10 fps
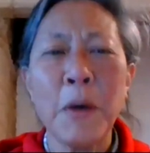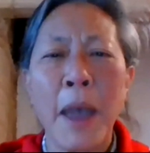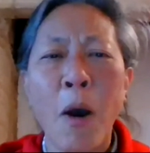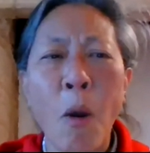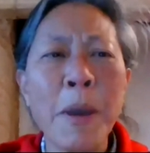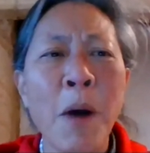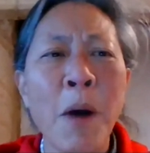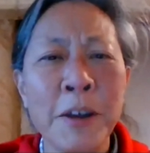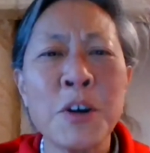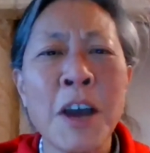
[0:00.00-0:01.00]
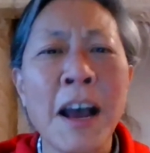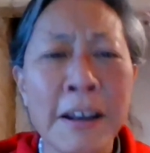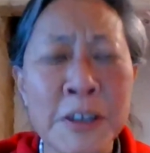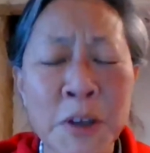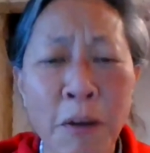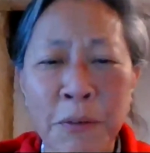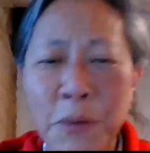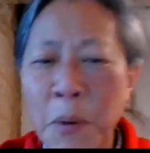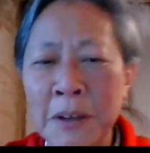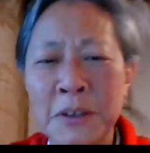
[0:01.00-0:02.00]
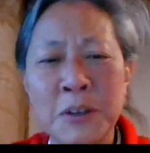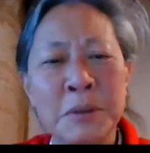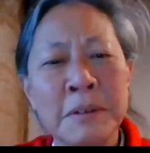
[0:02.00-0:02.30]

Obi-Wan, you can cut us off if you want to.